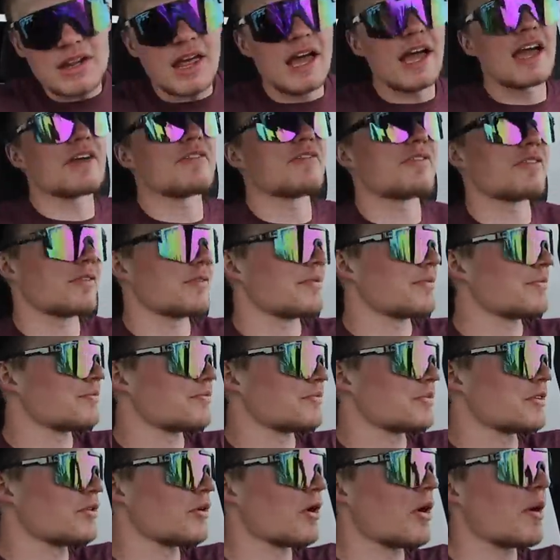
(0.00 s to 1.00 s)
life
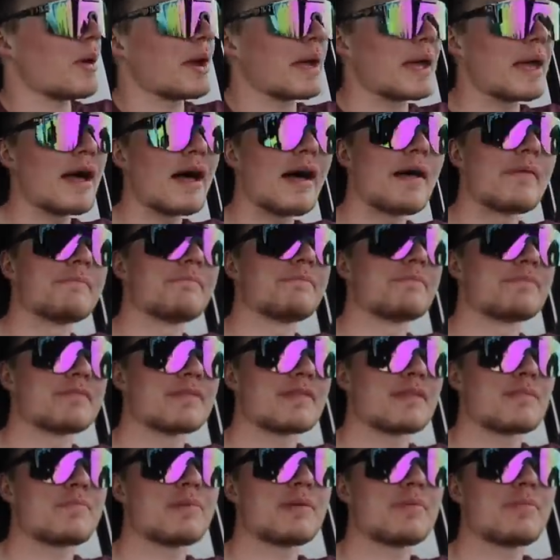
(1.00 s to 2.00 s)
growing up,
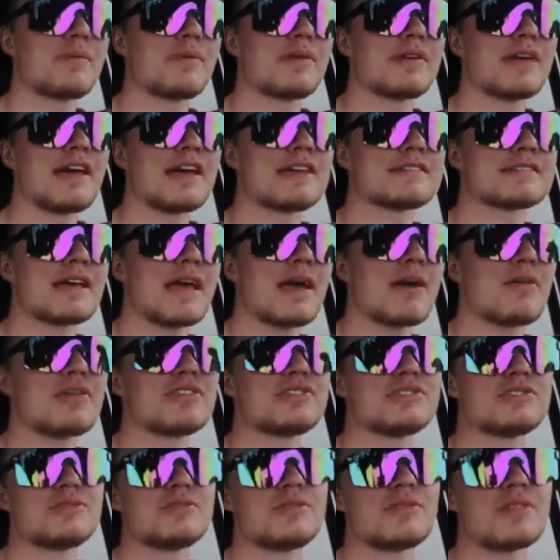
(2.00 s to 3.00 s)
people would ask, hey,
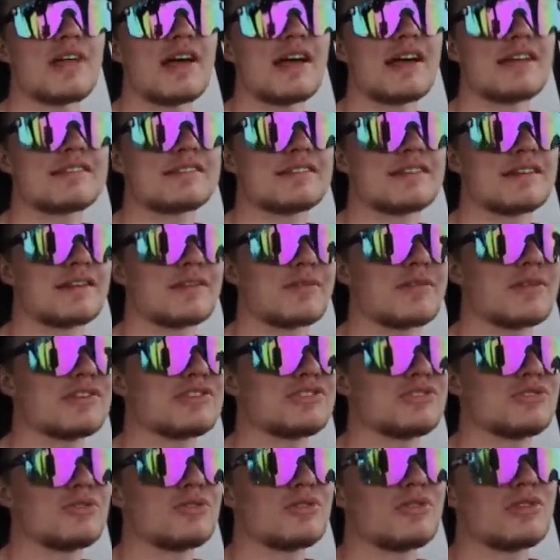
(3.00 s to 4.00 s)
what'd you do last night? Or
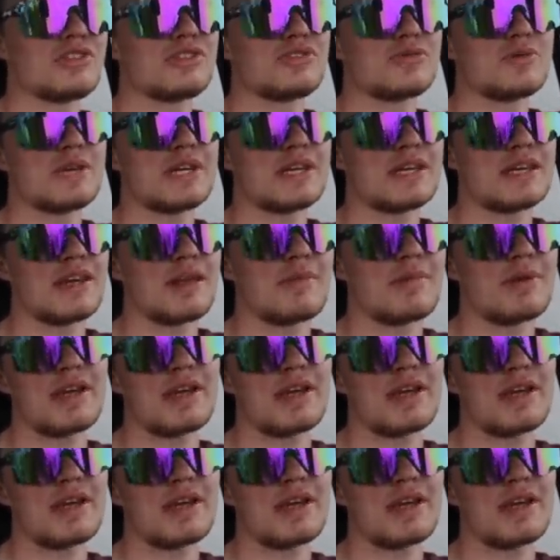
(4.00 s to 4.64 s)
what'd you do this weekend? I'd